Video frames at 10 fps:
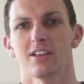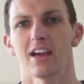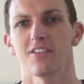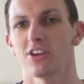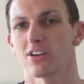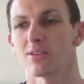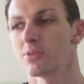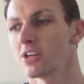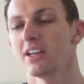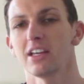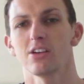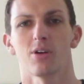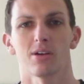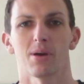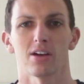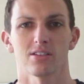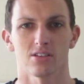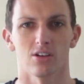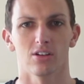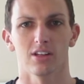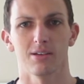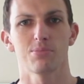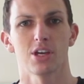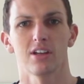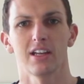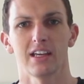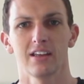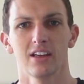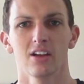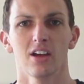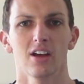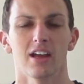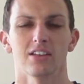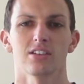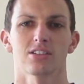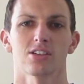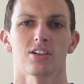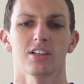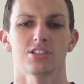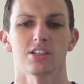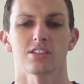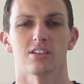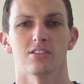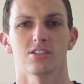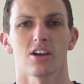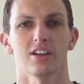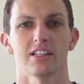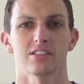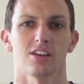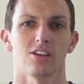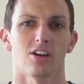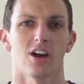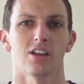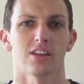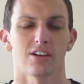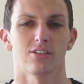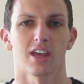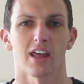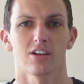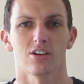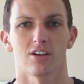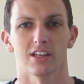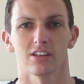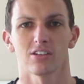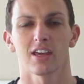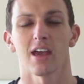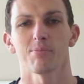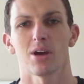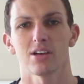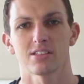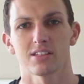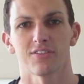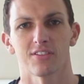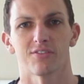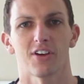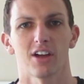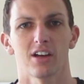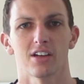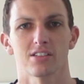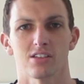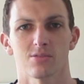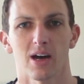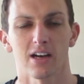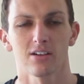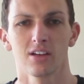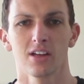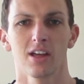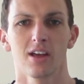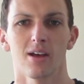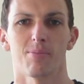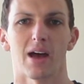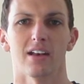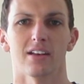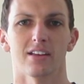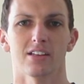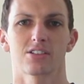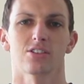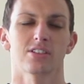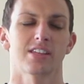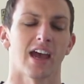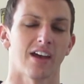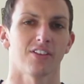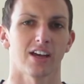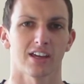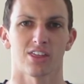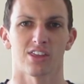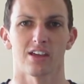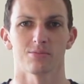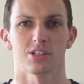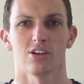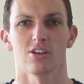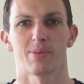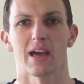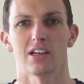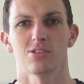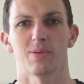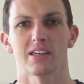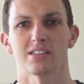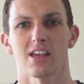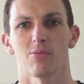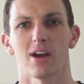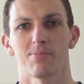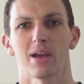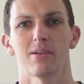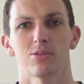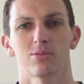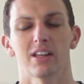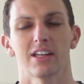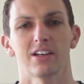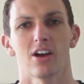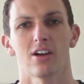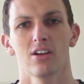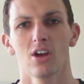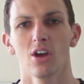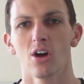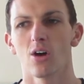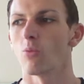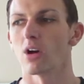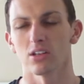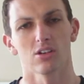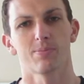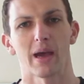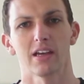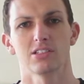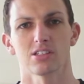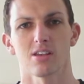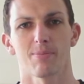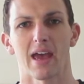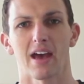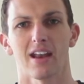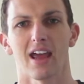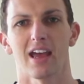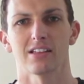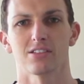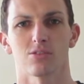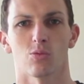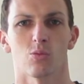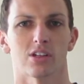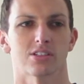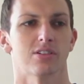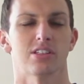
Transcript: Now if you're in beauty, you want to post all in beauty. You sort of just zone into your own little category. You can post different photos as well, but it's good to have like a theme to your page because that way people really know what your page is about and what to